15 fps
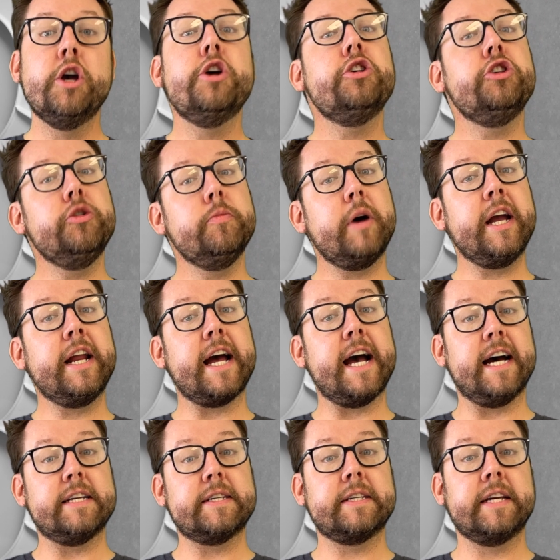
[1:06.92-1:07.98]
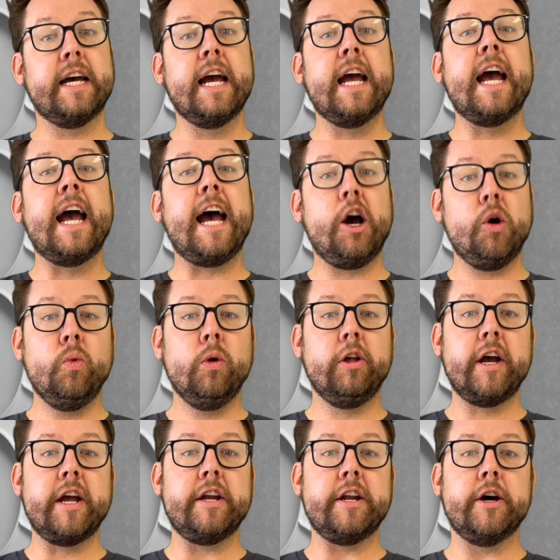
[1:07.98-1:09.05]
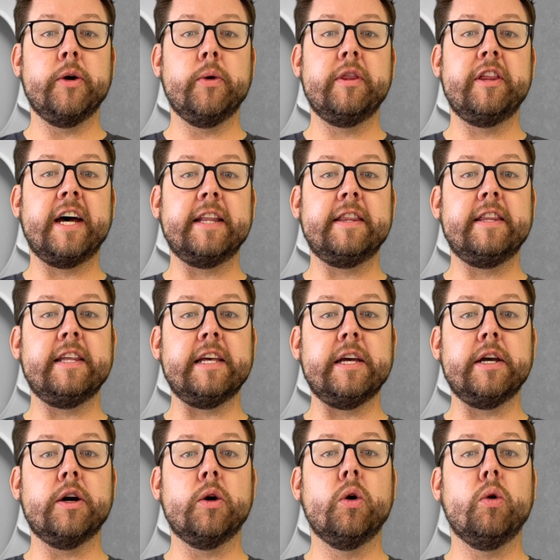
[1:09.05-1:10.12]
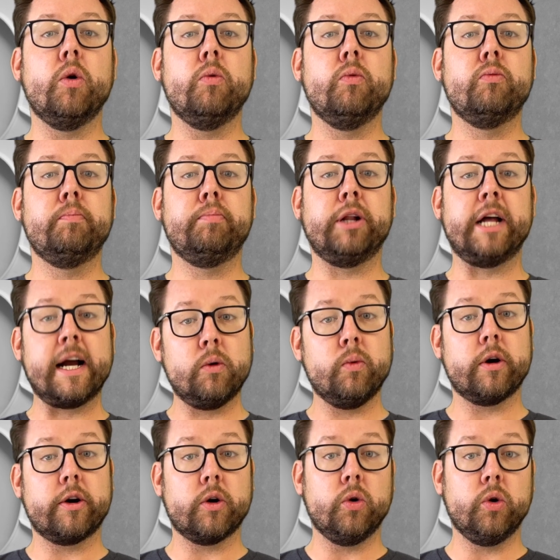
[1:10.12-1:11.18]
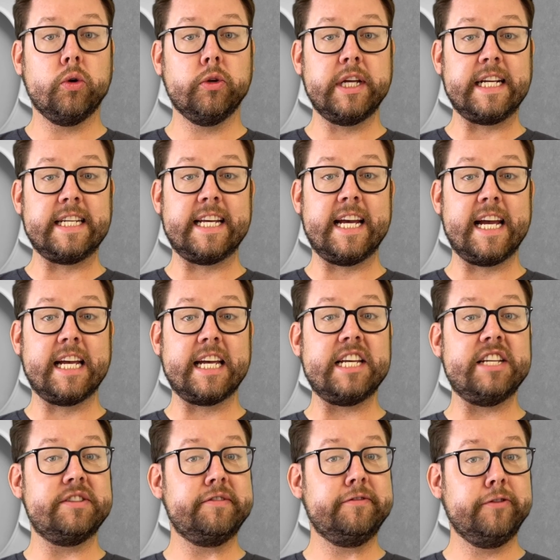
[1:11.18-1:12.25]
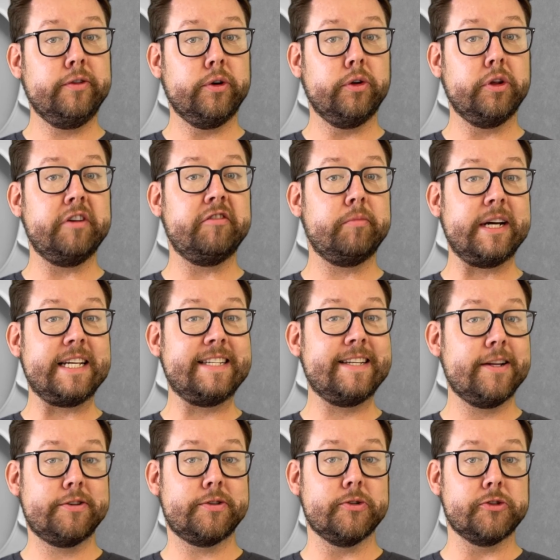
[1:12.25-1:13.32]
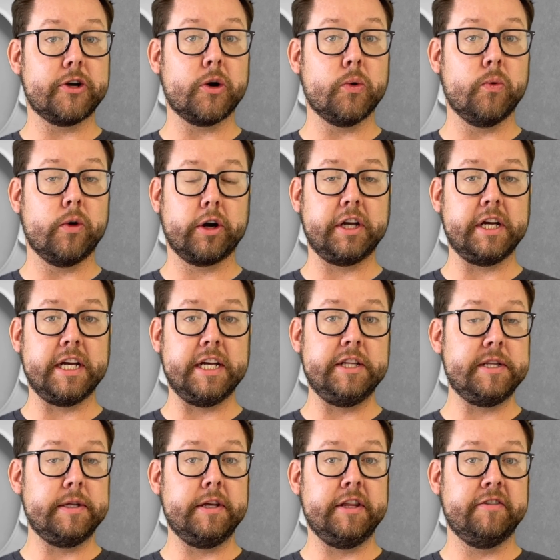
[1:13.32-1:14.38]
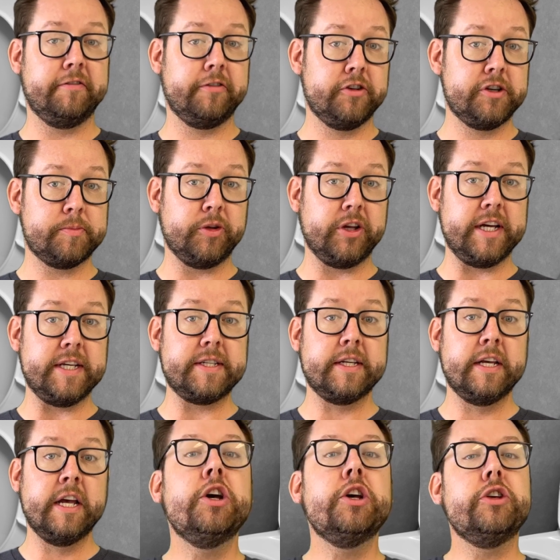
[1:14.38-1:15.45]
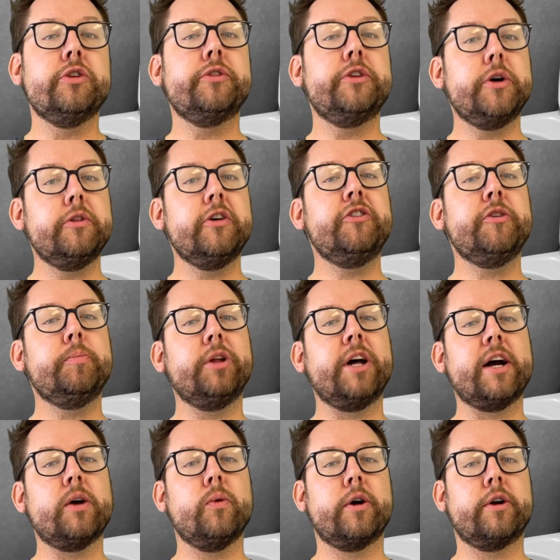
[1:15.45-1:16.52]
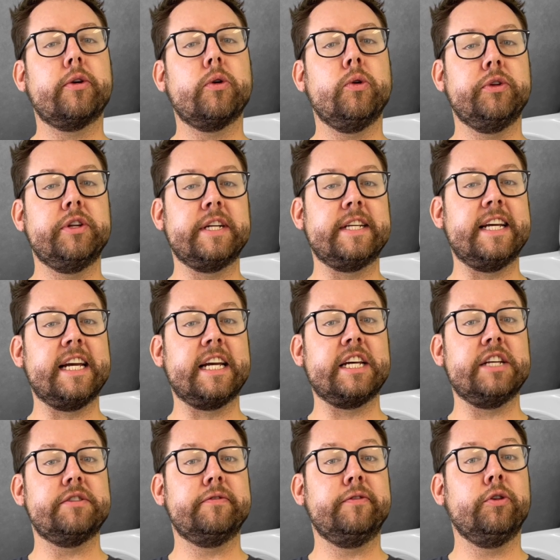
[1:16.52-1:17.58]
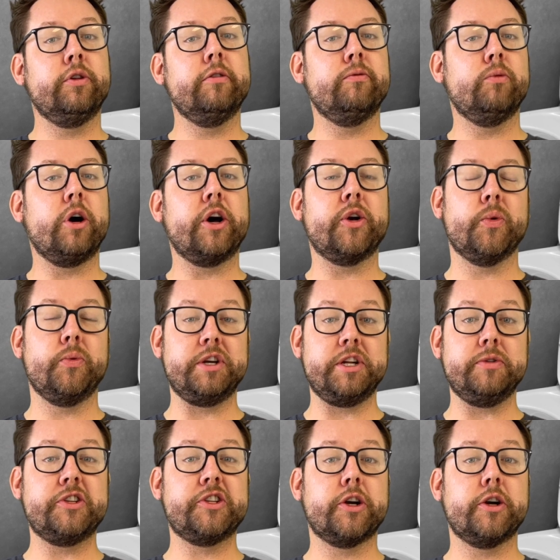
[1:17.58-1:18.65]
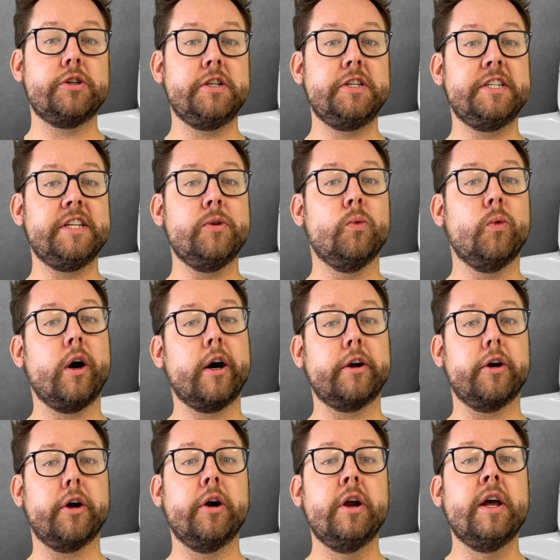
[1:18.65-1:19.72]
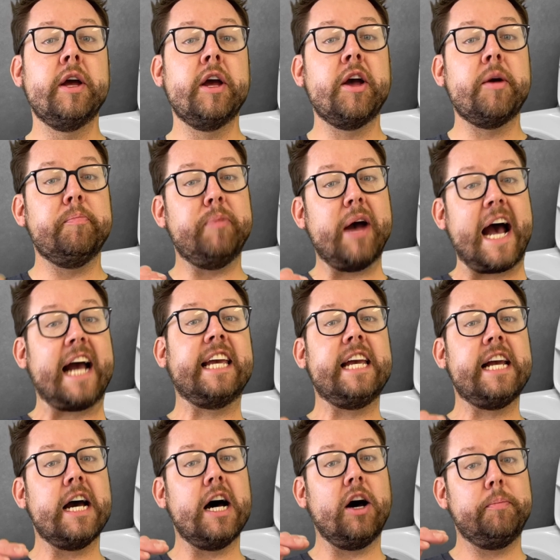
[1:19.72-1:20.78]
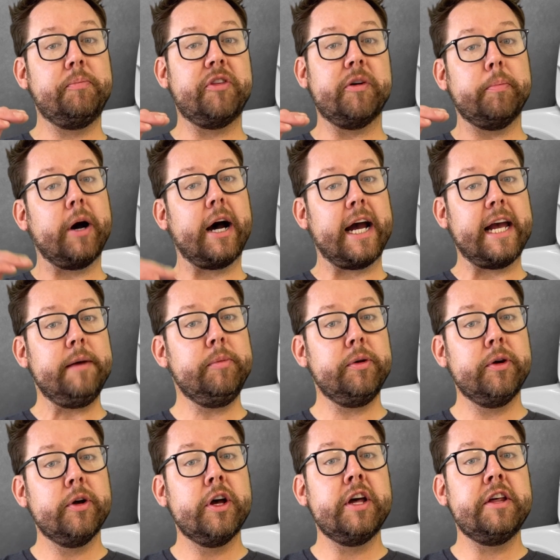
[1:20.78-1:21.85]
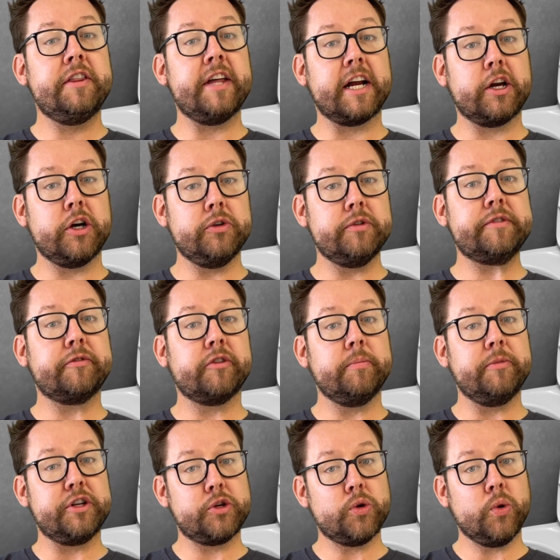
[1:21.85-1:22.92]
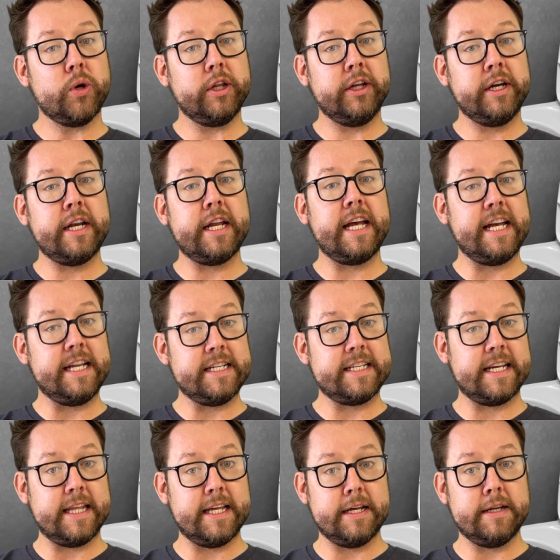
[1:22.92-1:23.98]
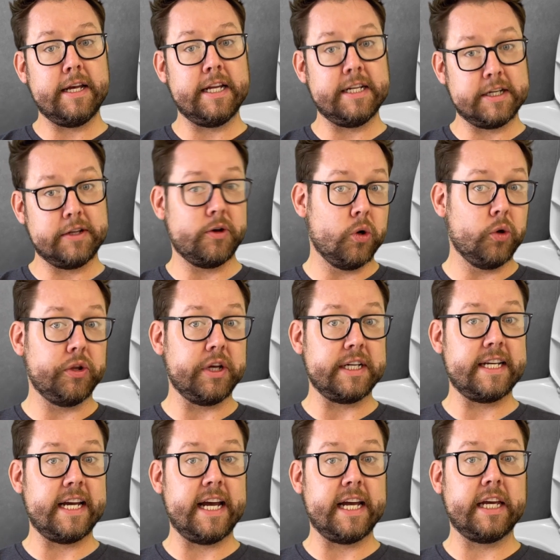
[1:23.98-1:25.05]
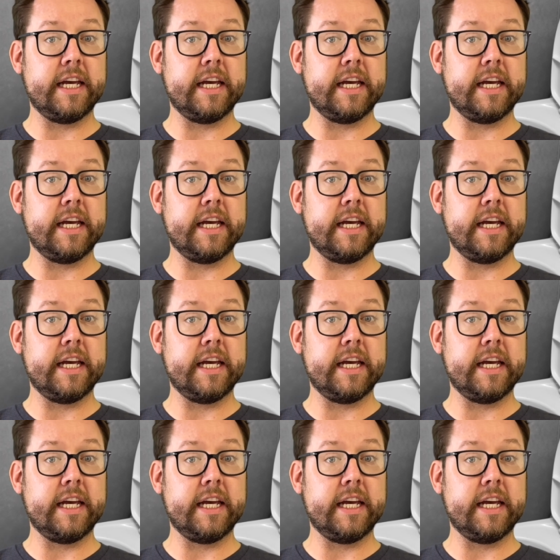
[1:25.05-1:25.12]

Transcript: You might ask, how will I know that the black water holding tank is full if my sensors aren't working in the first place? You'll know that the black water holding tank is full of water when you start to see water backing up the pipe that goes from the toilet into the holding tank.